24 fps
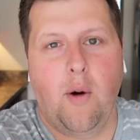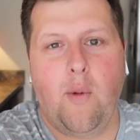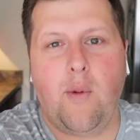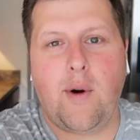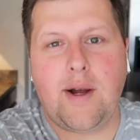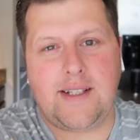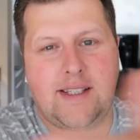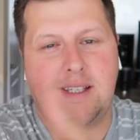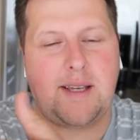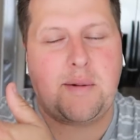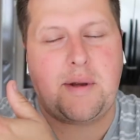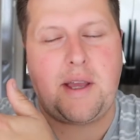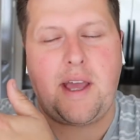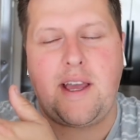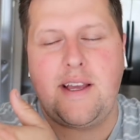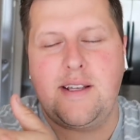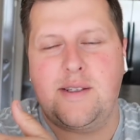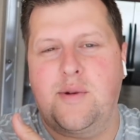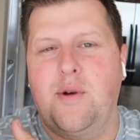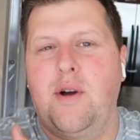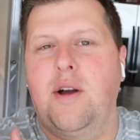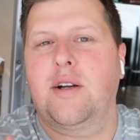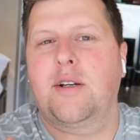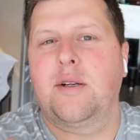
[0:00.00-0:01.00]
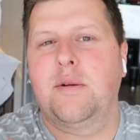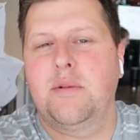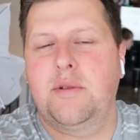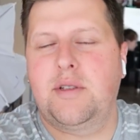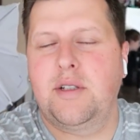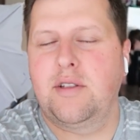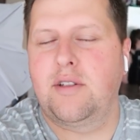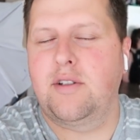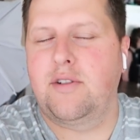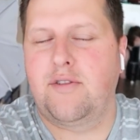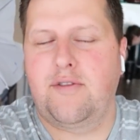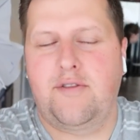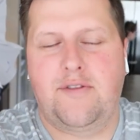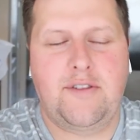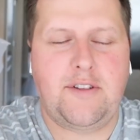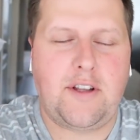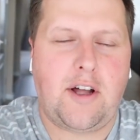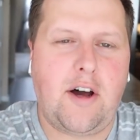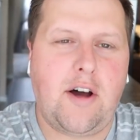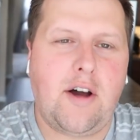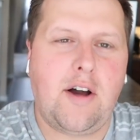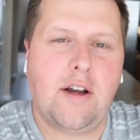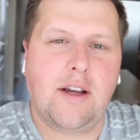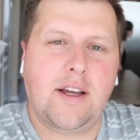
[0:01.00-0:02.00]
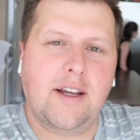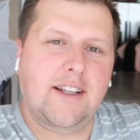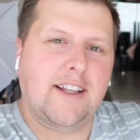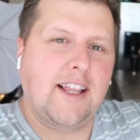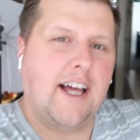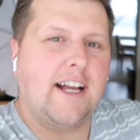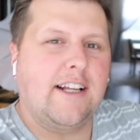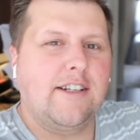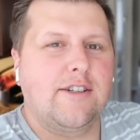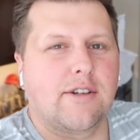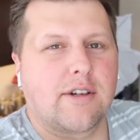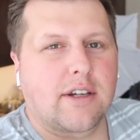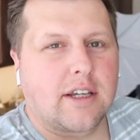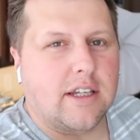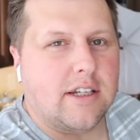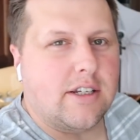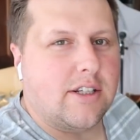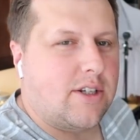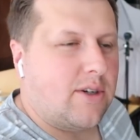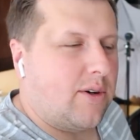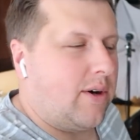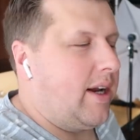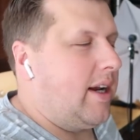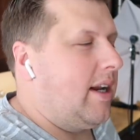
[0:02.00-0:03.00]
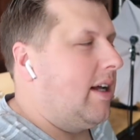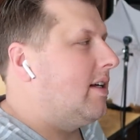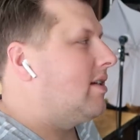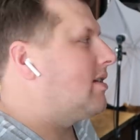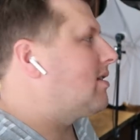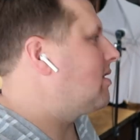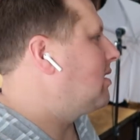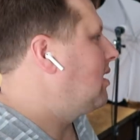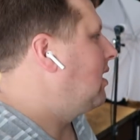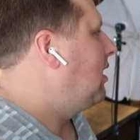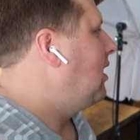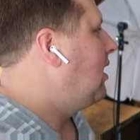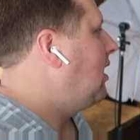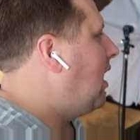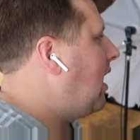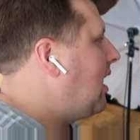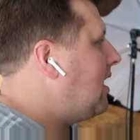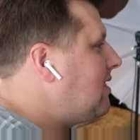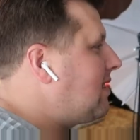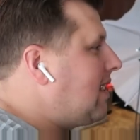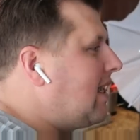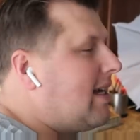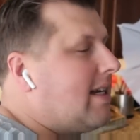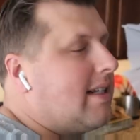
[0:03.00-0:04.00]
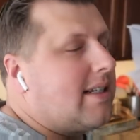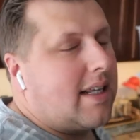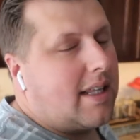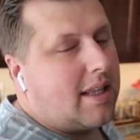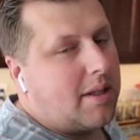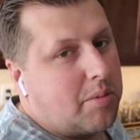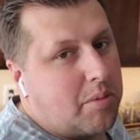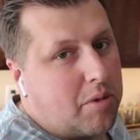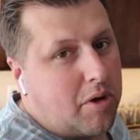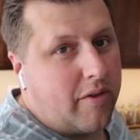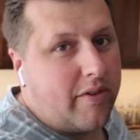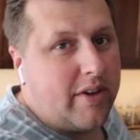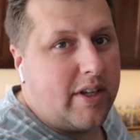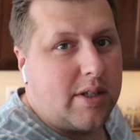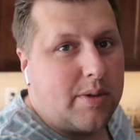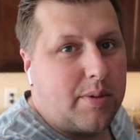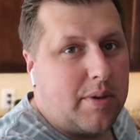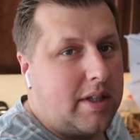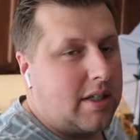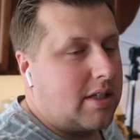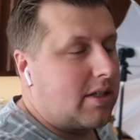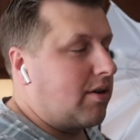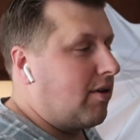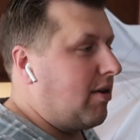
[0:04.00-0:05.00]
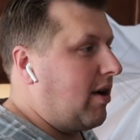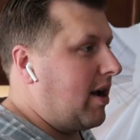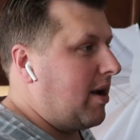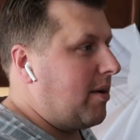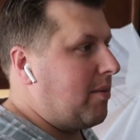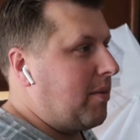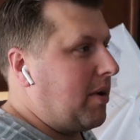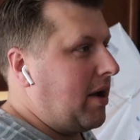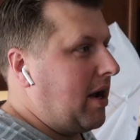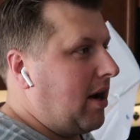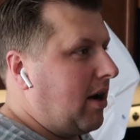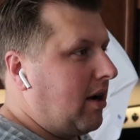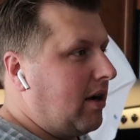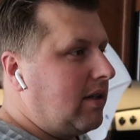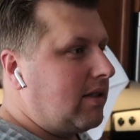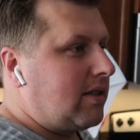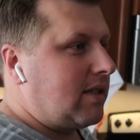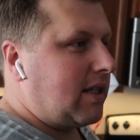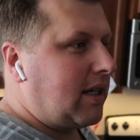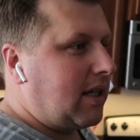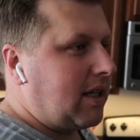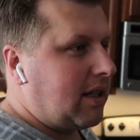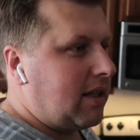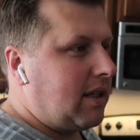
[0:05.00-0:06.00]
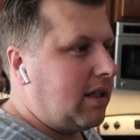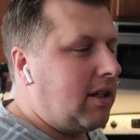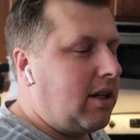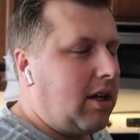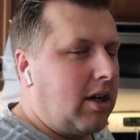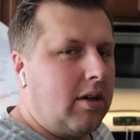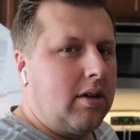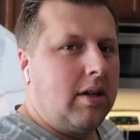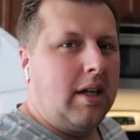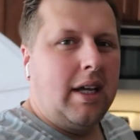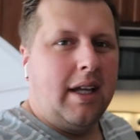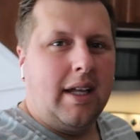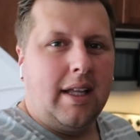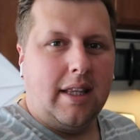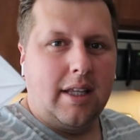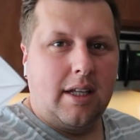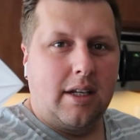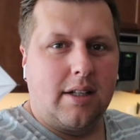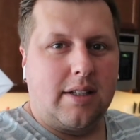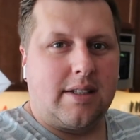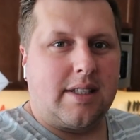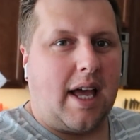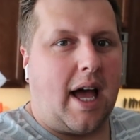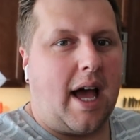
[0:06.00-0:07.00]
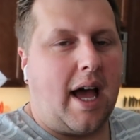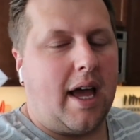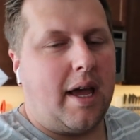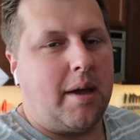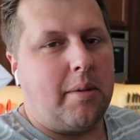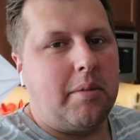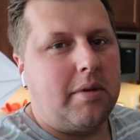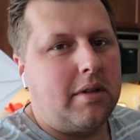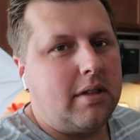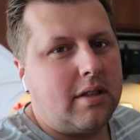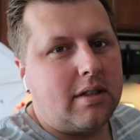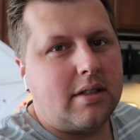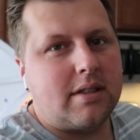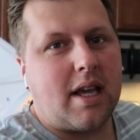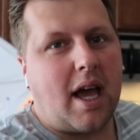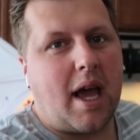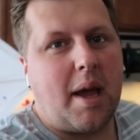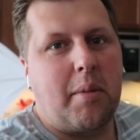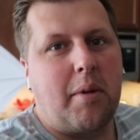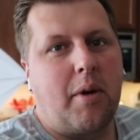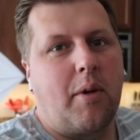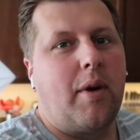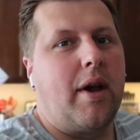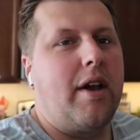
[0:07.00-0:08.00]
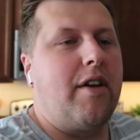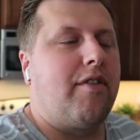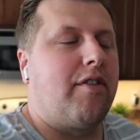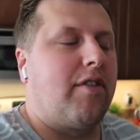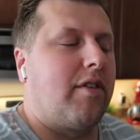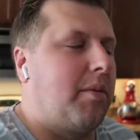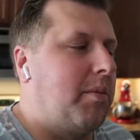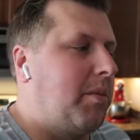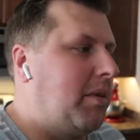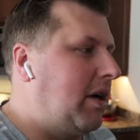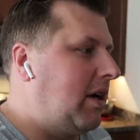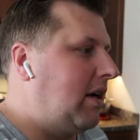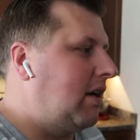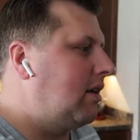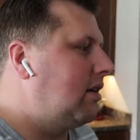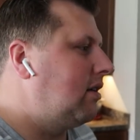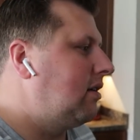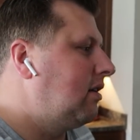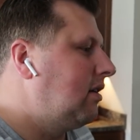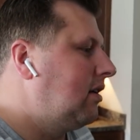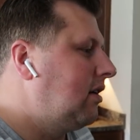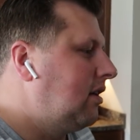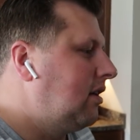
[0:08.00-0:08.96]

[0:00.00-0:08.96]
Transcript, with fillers: What's up, guys? Welcome to the vlog. Glad you could join us. Isaiah's at the movies with his grandparents. He got a little, little time, little time away from uh,